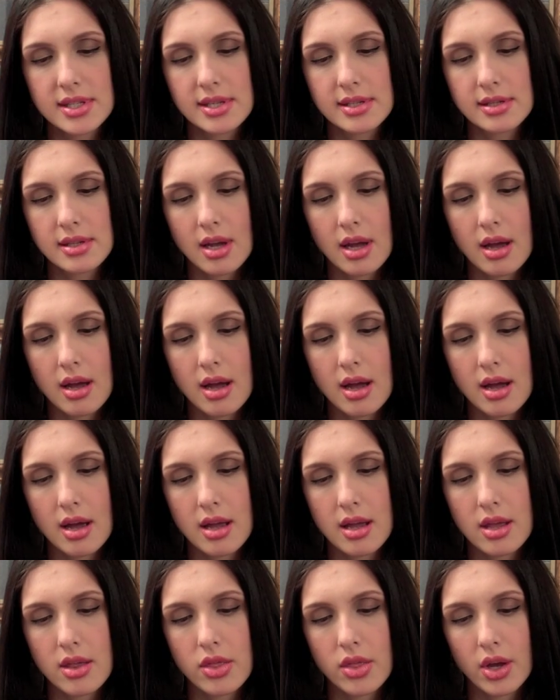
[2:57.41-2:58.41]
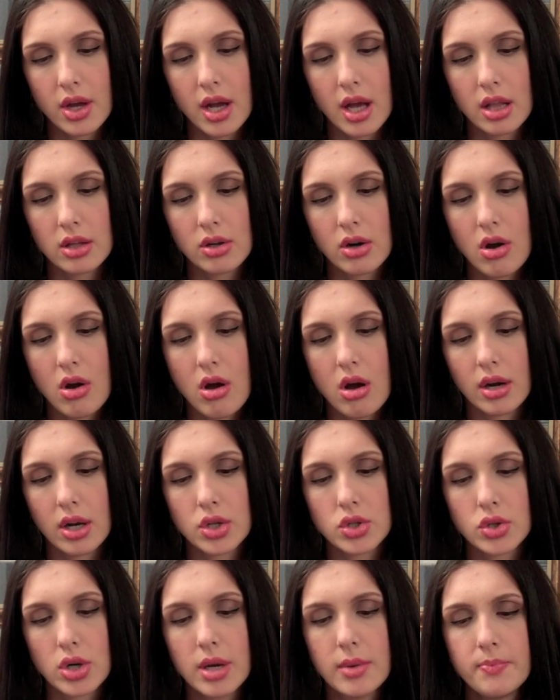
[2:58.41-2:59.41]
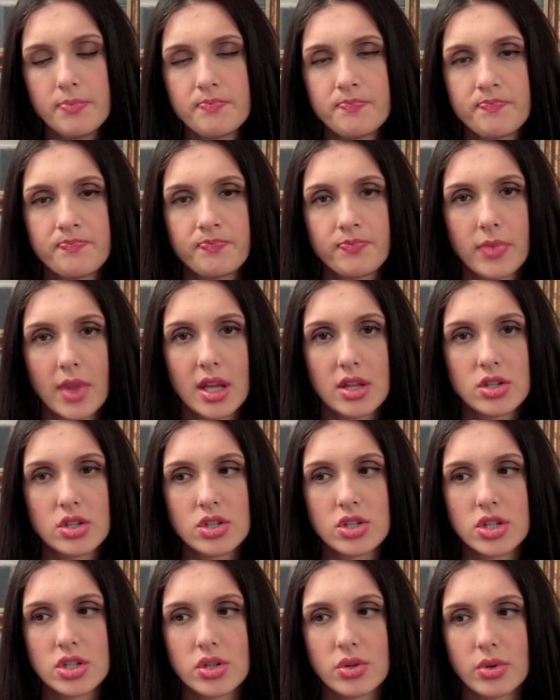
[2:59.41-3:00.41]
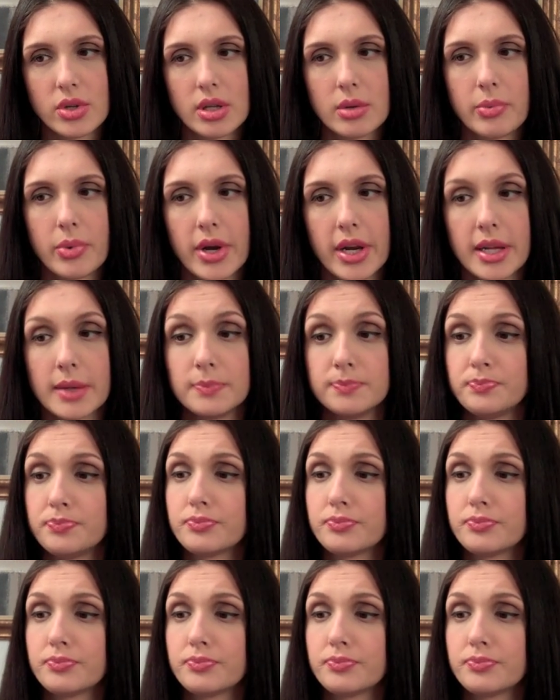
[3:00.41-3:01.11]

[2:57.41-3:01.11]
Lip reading: is in the color On a Trip. This is just a really pretty